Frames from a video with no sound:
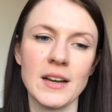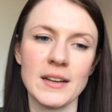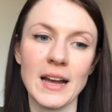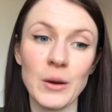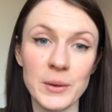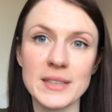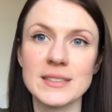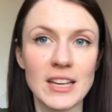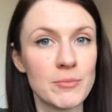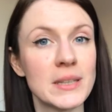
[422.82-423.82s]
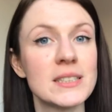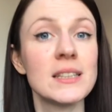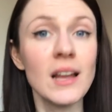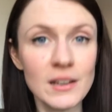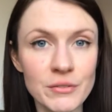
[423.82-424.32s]
and how we can save Betty's
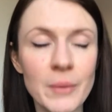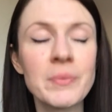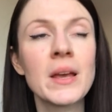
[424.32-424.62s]
life.